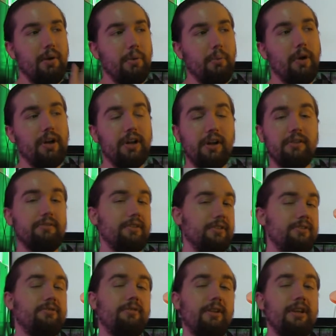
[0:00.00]

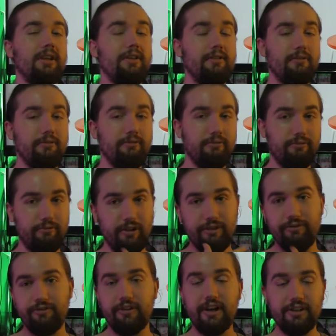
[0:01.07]
120
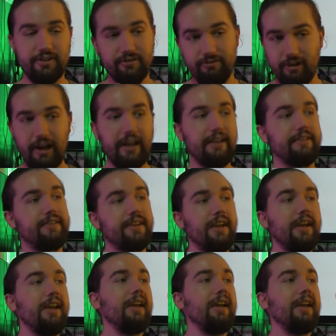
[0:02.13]
refresh rate.